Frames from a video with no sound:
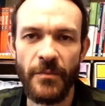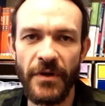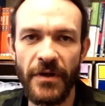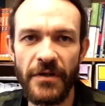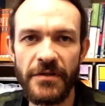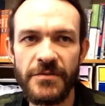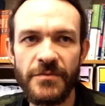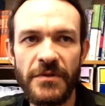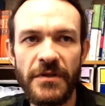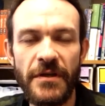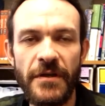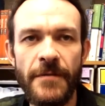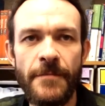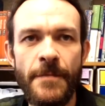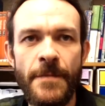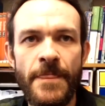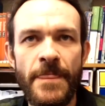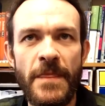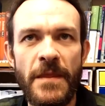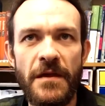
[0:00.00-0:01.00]
But
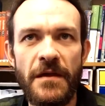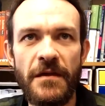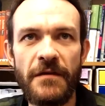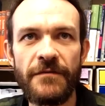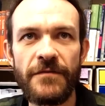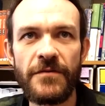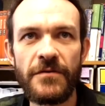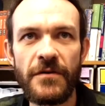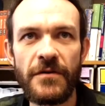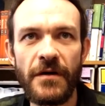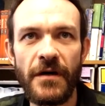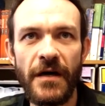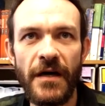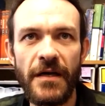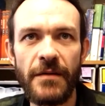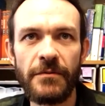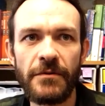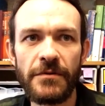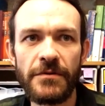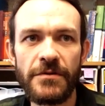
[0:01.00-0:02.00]
ultimately, if you are
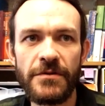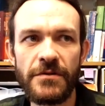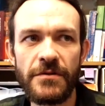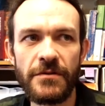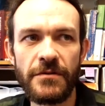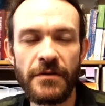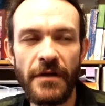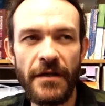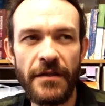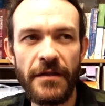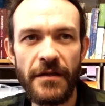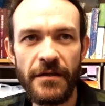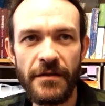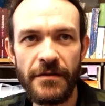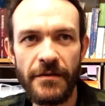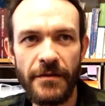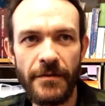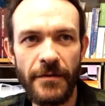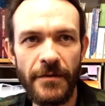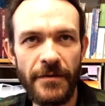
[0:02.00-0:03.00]
able to, I think